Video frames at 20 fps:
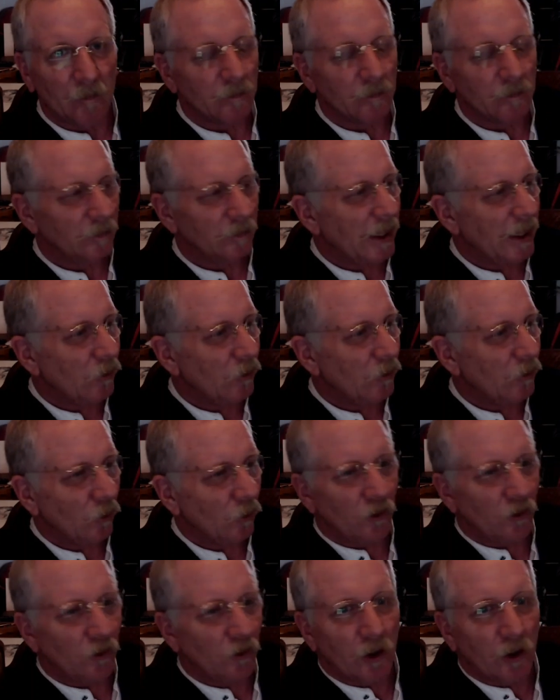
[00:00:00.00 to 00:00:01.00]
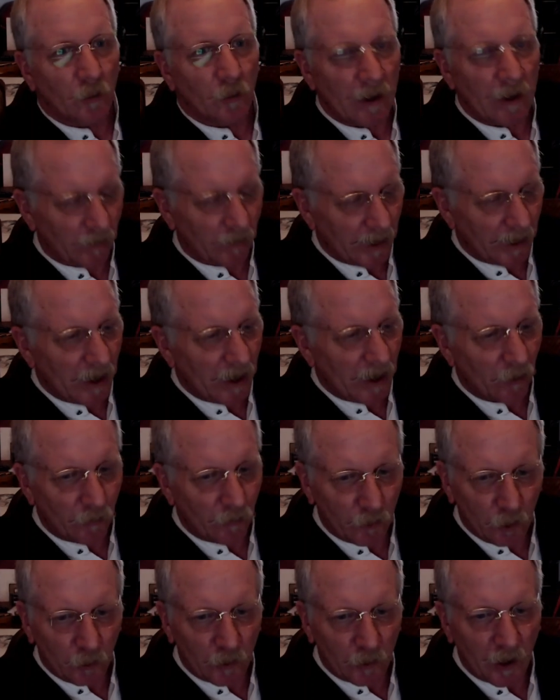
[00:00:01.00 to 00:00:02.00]
Heath was seen around town a
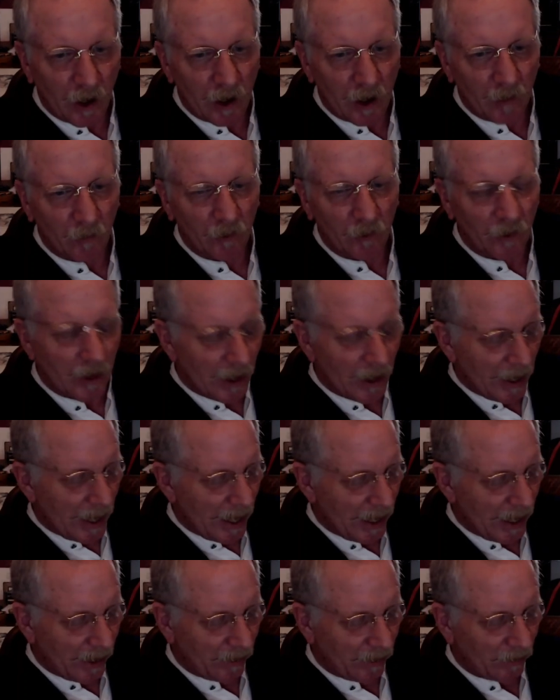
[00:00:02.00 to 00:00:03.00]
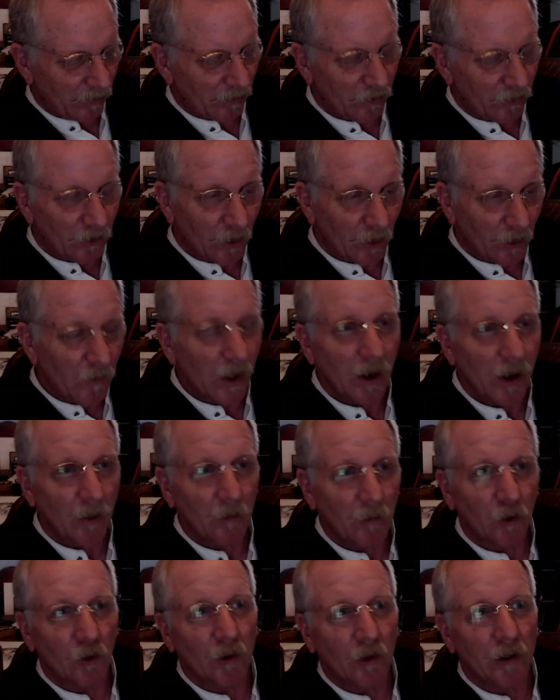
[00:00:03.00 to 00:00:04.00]
few times. And sometime
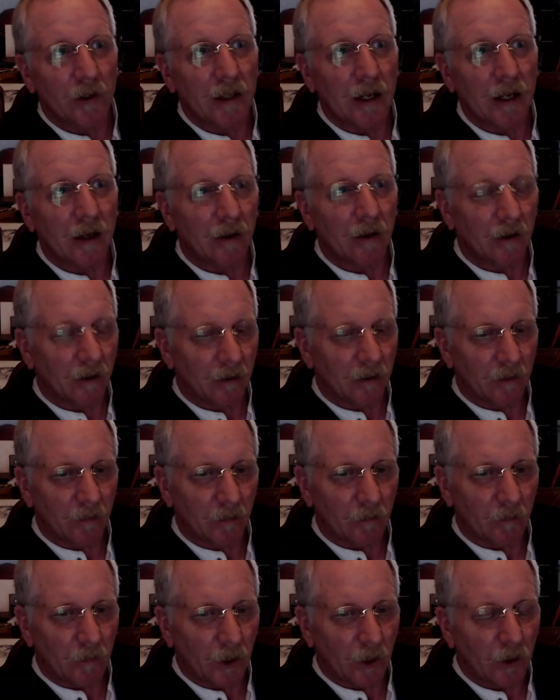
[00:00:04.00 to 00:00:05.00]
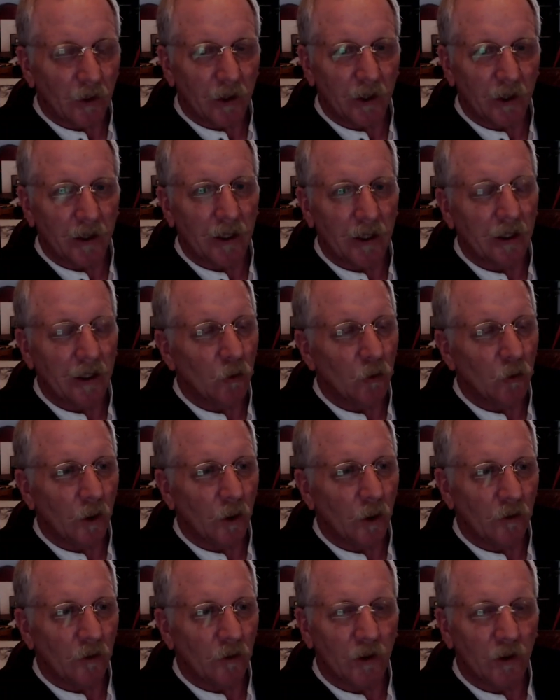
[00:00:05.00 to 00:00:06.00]
during that period, he
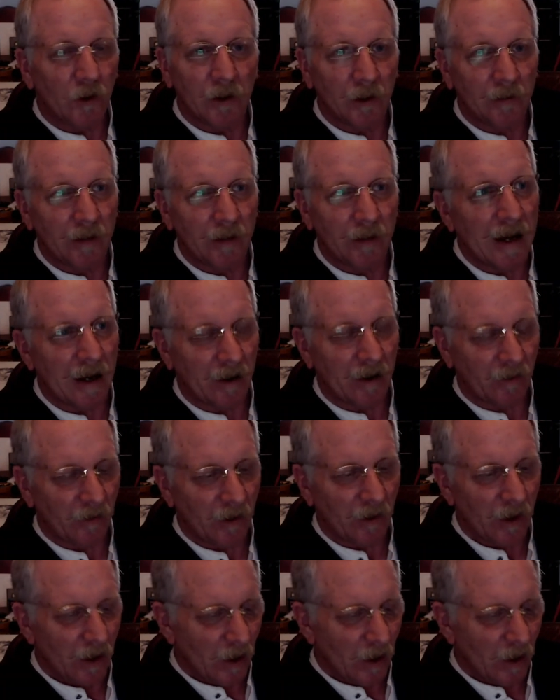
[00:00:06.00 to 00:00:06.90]
runs into Tex.